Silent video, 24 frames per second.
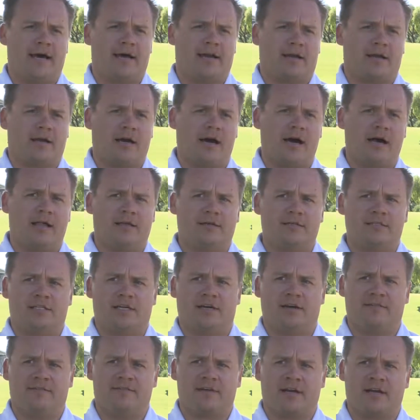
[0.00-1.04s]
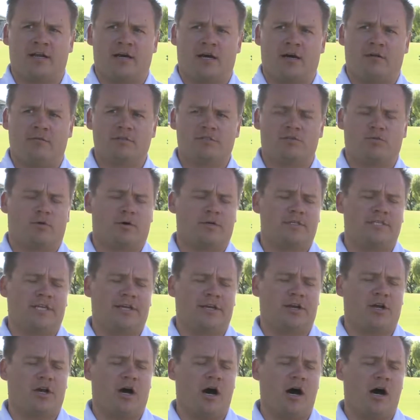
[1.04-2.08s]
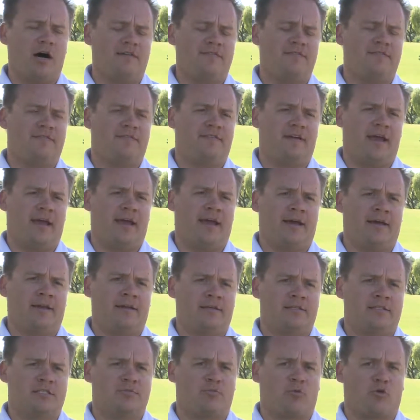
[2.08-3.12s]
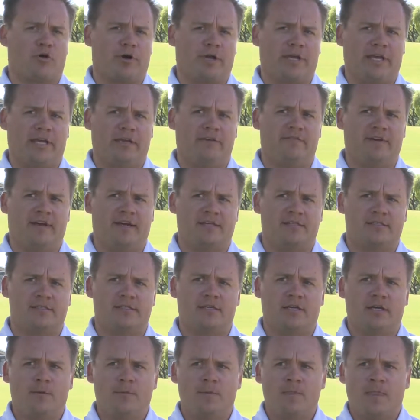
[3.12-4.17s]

out of college, I've kind of always worked in golf and sporting events.